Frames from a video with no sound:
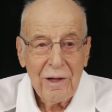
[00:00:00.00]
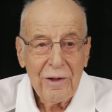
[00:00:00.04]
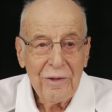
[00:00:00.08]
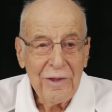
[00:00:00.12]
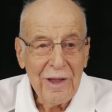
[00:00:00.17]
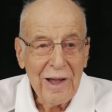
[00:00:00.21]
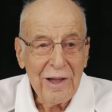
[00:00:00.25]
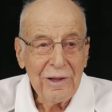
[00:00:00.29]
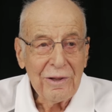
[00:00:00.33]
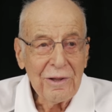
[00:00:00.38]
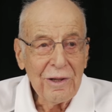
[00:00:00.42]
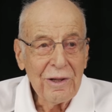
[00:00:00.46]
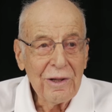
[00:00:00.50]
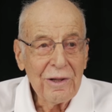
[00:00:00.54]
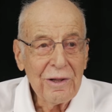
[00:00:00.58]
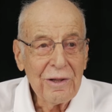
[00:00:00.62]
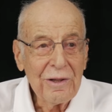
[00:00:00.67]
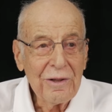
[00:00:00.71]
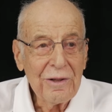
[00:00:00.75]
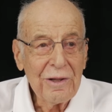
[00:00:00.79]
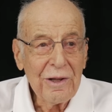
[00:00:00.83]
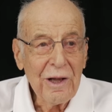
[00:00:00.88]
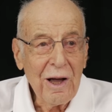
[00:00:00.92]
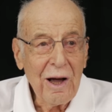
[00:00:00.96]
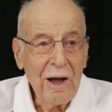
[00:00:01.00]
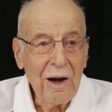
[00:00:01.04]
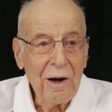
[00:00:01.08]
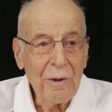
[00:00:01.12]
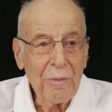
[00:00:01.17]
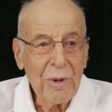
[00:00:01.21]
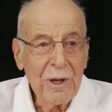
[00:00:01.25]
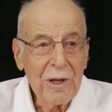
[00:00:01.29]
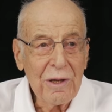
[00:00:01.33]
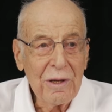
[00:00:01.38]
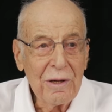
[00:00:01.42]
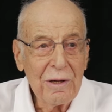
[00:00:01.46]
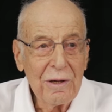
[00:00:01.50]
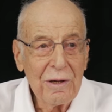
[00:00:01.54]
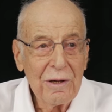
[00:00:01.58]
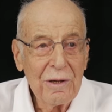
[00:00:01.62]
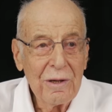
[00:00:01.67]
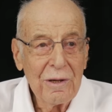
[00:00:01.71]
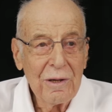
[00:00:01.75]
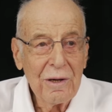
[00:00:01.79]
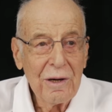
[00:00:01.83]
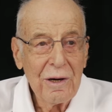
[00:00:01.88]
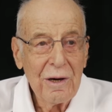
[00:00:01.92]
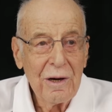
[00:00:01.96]
Then the army,
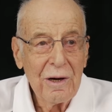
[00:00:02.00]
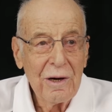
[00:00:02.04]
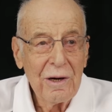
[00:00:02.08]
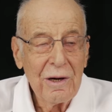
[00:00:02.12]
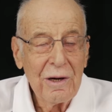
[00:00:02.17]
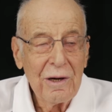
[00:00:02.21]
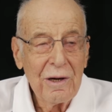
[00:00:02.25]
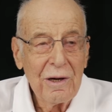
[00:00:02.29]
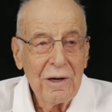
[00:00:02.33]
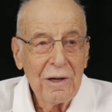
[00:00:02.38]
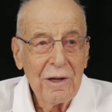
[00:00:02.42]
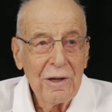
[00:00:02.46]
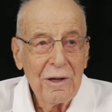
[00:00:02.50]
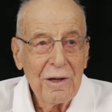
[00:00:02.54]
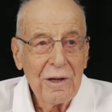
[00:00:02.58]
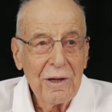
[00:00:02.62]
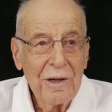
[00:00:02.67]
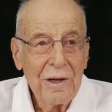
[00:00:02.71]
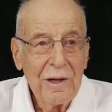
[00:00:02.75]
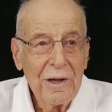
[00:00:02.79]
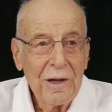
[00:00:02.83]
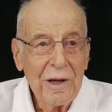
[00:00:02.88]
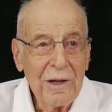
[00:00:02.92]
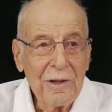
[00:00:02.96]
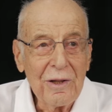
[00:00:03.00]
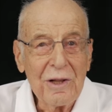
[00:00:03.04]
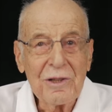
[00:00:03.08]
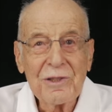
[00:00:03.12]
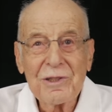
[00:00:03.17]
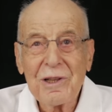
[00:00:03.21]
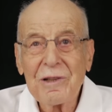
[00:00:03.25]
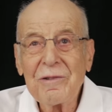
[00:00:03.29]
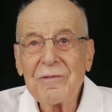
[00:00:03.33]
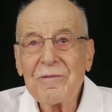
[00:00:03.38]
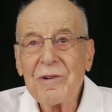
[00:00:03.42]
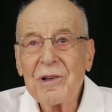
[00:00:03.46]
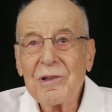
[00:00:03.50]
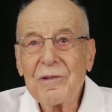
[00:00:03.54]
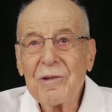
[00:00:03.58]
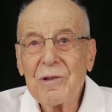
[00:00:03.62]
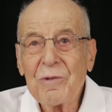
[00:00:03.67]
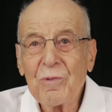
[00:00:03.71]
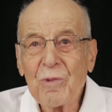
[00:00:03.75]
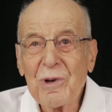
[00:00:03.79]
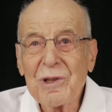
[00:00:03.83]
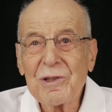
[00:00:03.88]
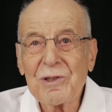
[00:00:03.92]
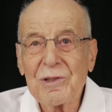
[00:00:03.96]
in its
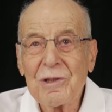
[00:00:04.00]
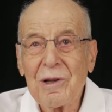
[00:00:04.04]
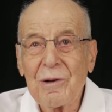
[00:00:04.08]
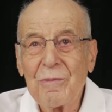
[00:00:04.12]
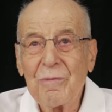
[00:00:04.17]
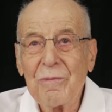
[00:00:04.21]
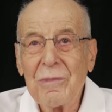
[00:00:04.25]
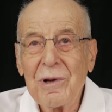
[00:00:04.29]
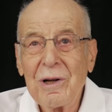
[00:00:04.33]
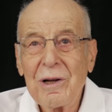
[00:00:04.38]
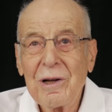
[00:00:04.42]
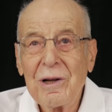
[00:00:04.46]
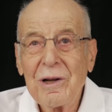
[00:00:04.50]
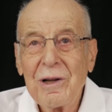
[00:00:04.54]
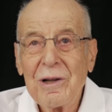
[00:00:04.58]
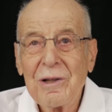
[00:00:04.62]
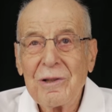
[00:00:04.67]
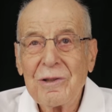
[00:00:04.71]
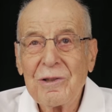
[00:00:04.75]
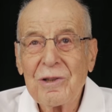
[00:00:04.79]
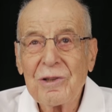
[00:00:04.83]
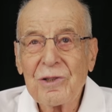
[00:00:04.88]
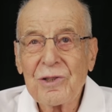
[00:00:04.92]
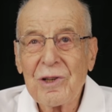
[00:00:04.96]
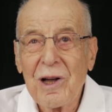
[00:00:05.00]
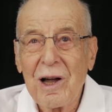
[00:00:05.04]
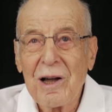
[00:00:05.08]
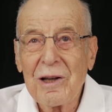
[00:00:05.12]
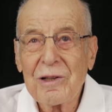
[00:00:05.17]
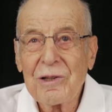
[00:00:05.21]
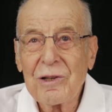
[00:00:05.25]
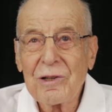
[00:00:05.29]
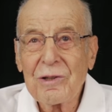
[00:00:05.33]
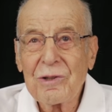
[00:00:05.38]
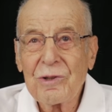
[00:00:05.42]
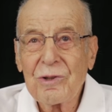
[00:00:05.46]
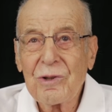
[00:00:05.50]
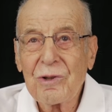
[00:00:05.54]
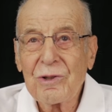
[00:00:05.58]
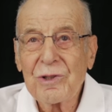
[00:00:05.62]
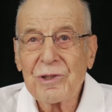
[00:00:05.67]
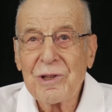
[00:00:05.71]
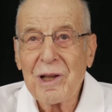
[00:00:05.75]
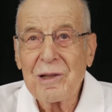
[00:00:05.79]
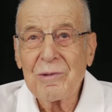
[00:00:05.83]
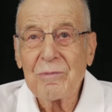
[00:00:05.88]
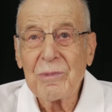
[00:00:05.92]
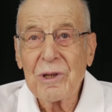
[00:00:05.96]
infinite wisdom, decided to
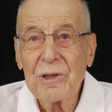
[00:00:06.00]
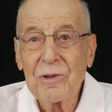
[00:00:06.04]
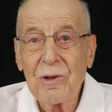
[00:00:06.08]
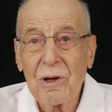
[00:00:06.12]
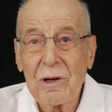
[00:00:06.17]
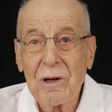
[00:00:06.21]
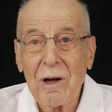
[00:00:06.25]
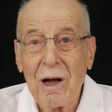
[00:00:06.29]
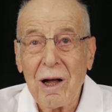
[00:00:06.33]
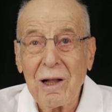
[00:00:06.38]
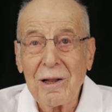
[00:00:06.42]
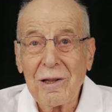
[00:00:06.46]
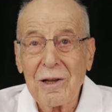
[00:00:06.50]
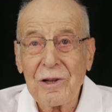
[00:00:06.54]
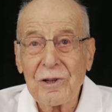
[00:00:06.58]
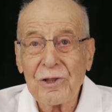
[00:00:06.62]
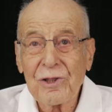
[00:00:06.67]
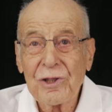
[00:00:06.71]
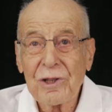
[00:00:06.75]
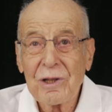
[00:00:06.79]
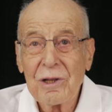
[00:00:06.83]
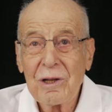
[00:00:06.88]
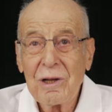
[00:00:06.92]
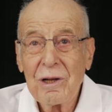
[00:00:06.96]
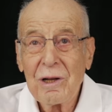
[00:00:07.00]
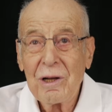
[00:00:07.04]
send me to college.